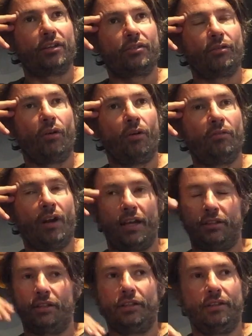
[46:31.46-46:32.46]
just thought,
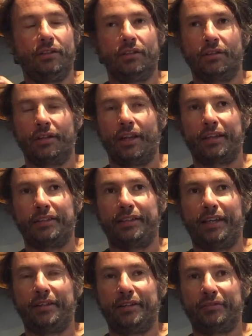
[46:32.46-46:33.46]
right, so like I
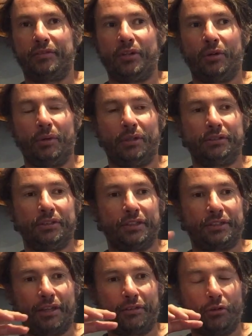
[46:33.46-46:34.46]
said, Your
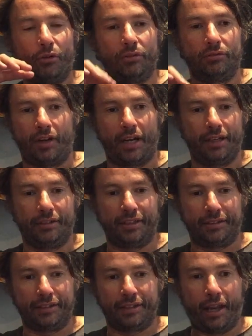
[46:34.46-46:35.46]
Wilderness, I thought, right,
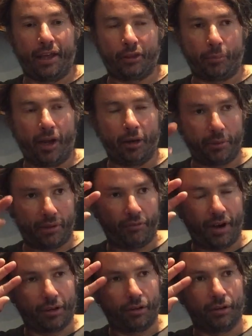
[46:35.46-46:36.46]
this is the last Pineapple Thief
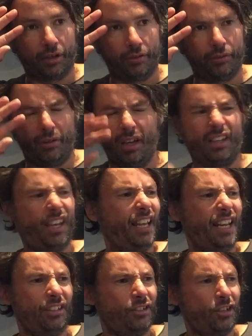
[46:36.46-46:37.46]
record, and I thought, okay,
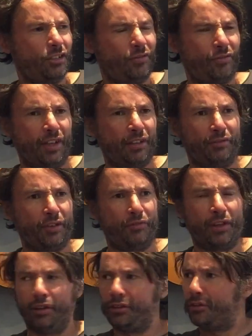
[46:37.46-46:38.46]
let's just
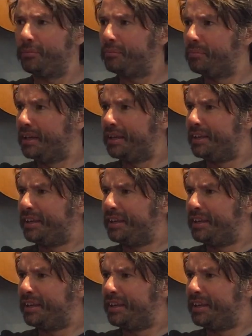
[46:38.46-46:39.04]
fulfill some